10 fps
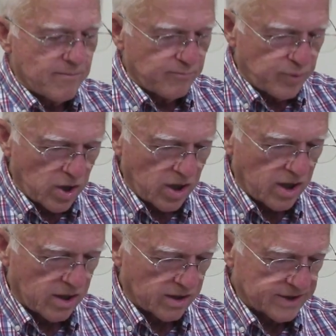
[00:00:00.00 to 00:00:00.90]

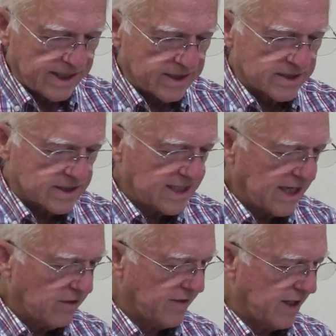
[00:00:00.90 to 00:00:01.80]
Paul needed to
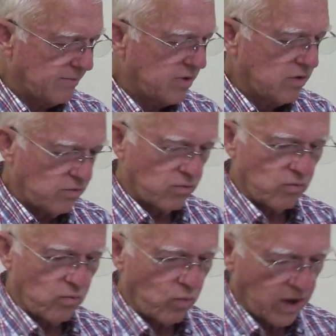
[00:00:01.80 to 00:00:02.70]
tell them
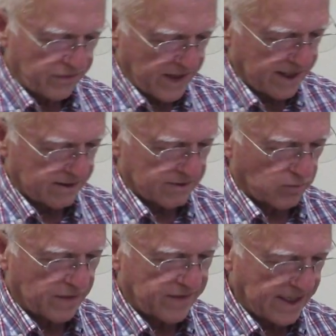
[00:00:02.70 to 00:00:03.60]
what they,
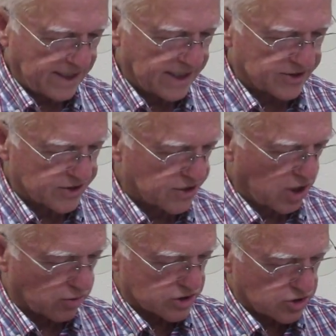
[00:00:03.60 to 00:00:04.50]
what they needed to
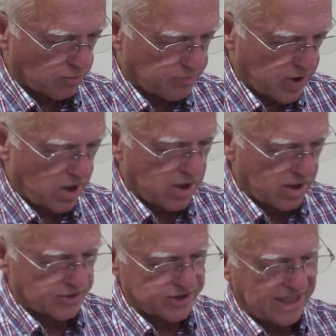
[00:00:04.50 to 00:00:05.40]
know, and so
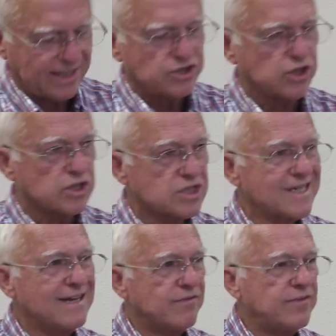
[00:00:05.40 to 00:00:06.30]
Paul teaches
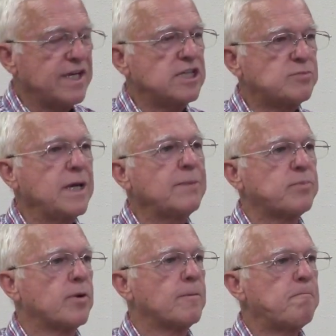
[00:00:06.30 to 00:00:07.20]
these people